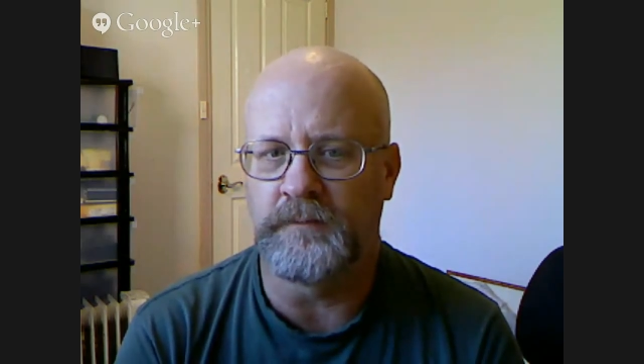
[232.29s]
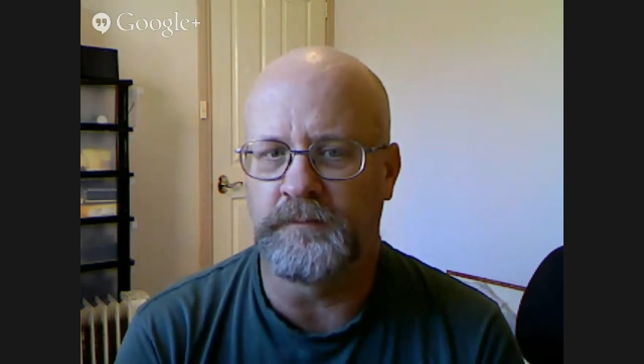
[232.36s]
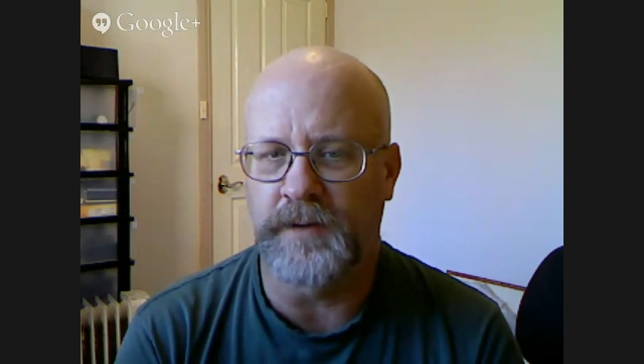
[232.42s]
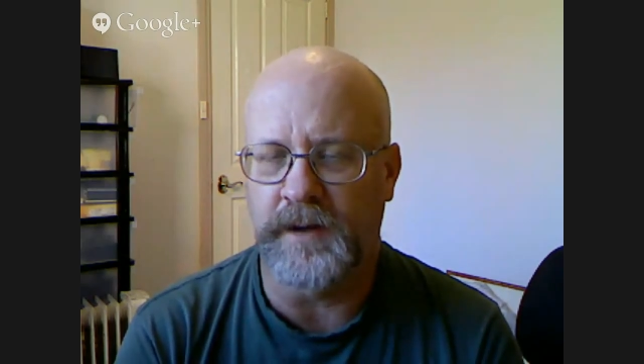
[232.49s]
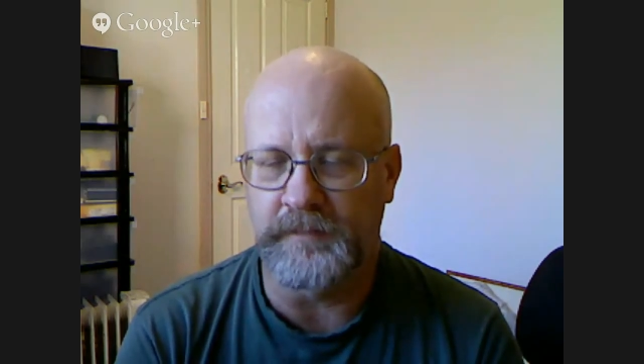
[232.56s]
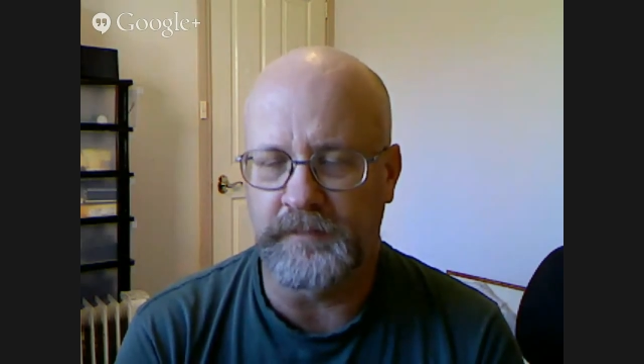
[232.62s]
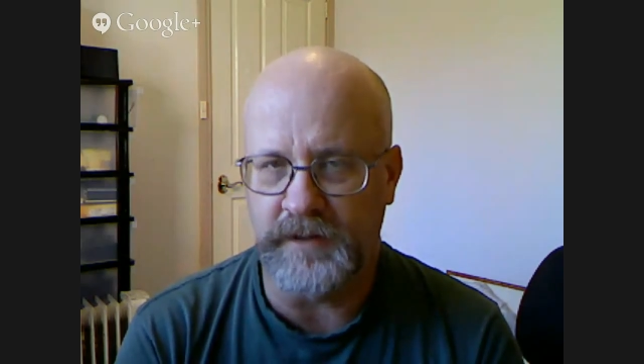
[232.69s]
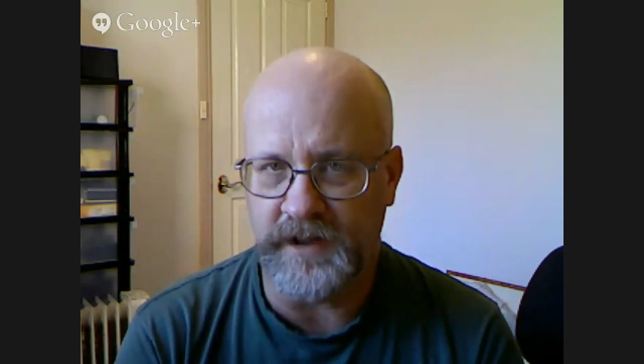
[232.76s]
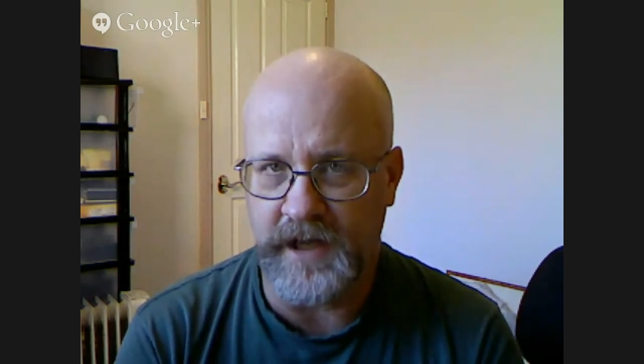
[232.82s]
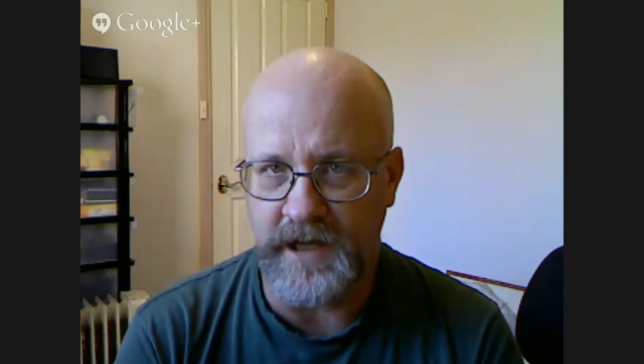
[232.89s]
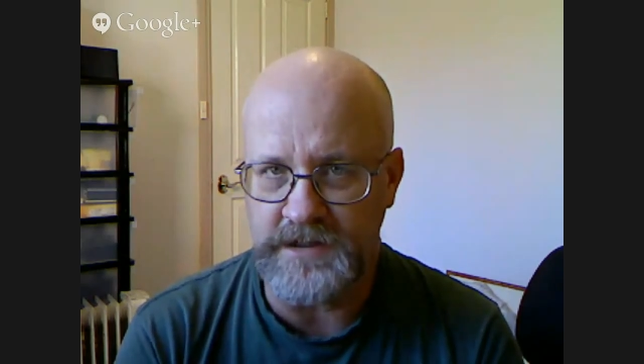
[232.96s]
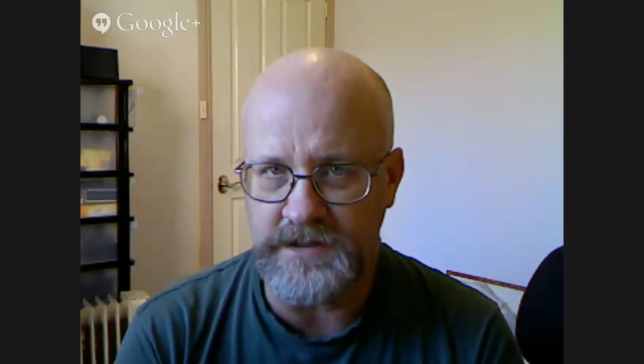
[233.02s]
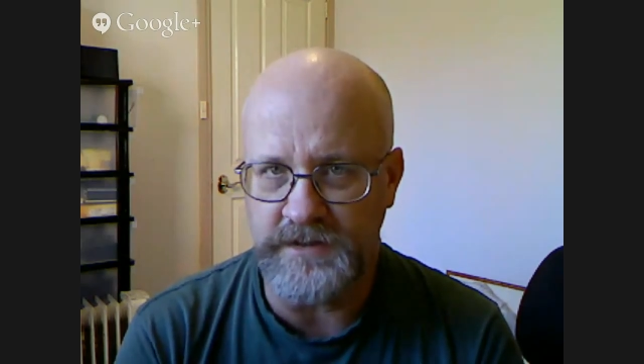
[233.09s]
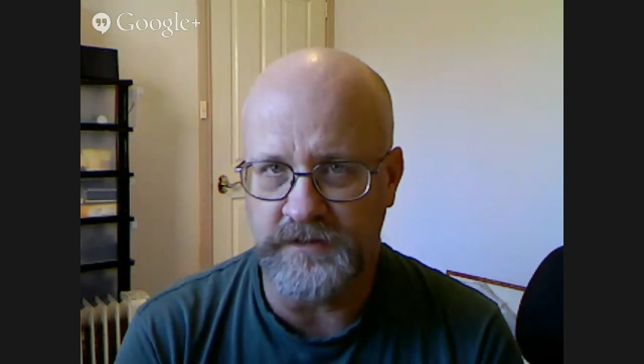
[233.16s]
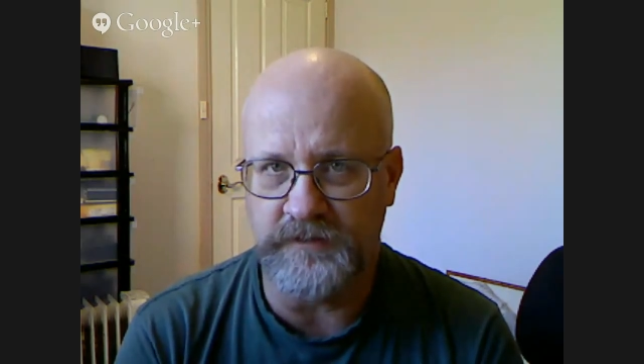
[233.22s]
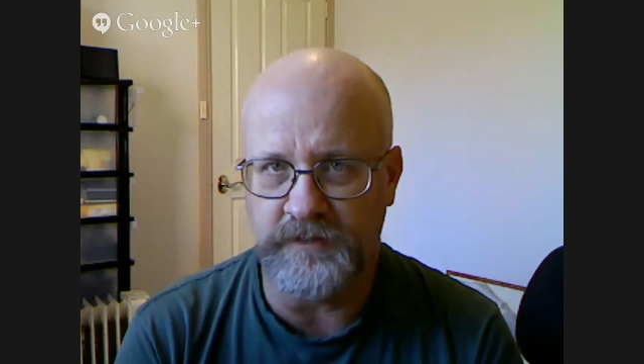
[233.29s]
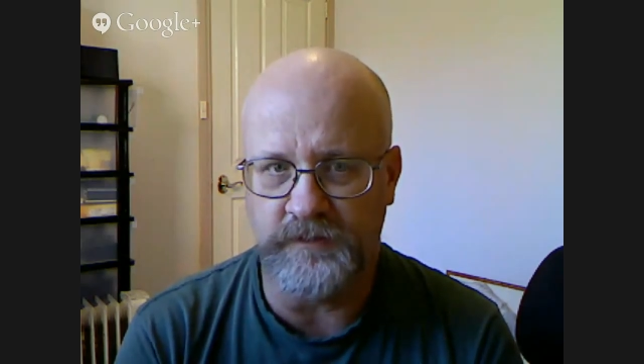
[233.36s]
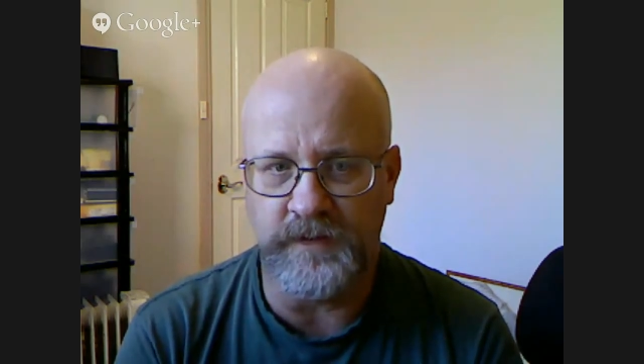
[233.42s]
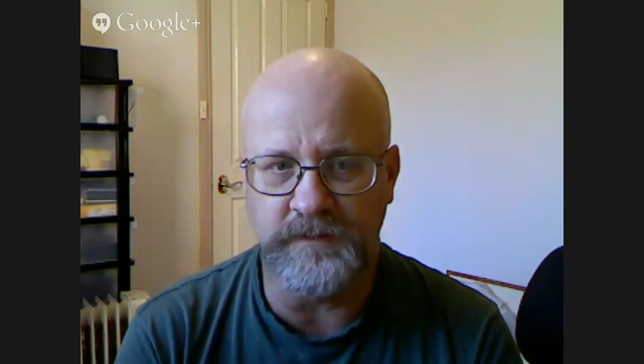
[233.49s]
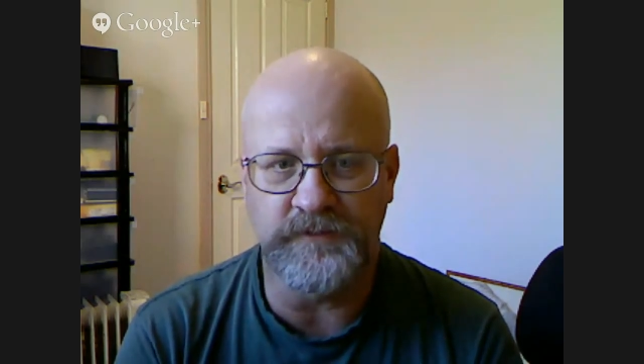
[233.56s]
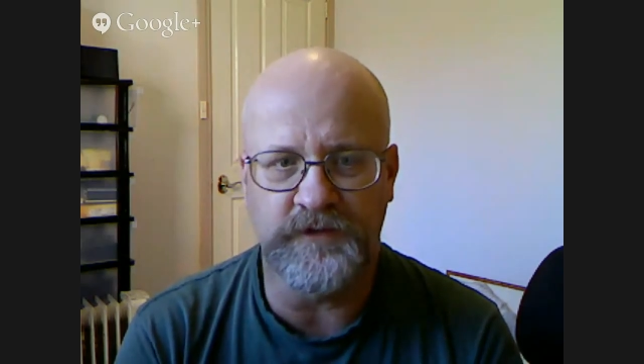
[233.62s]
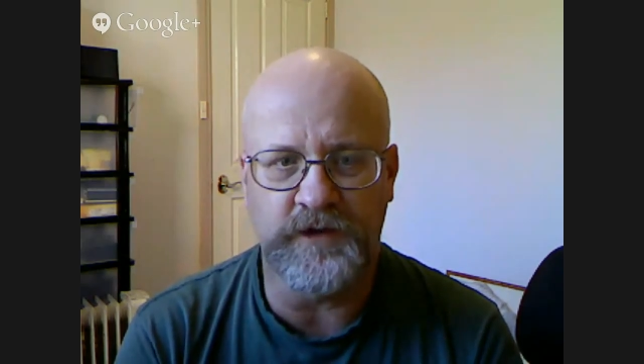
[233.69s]
publication of the
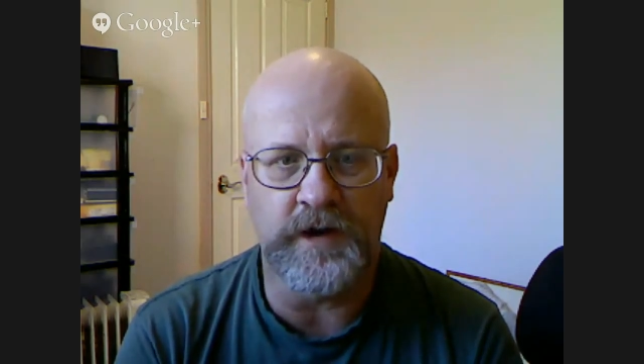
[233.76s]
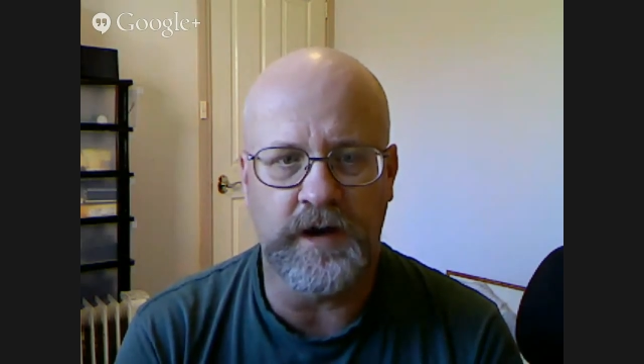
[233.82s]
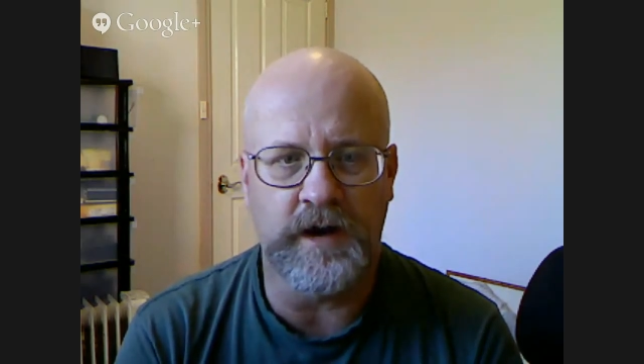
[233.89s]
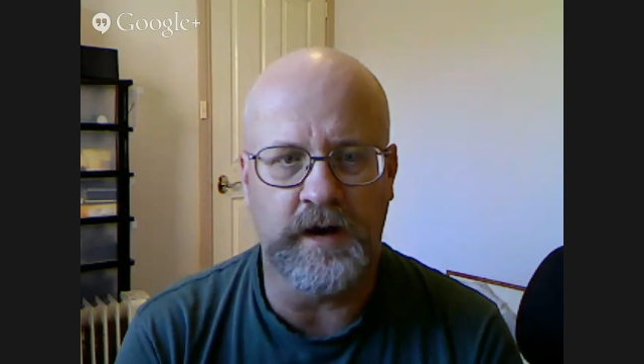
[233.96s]
website,